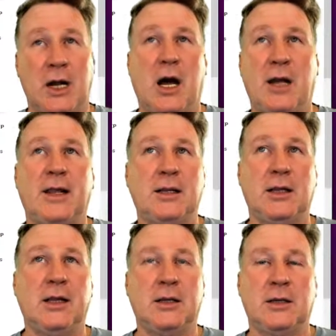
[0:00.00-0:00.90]
on this
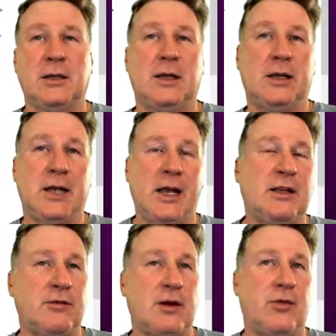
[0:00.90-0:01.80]
list, it
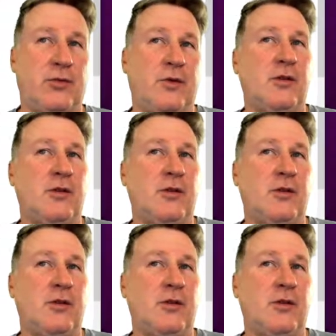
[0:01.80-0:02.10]
takes around 3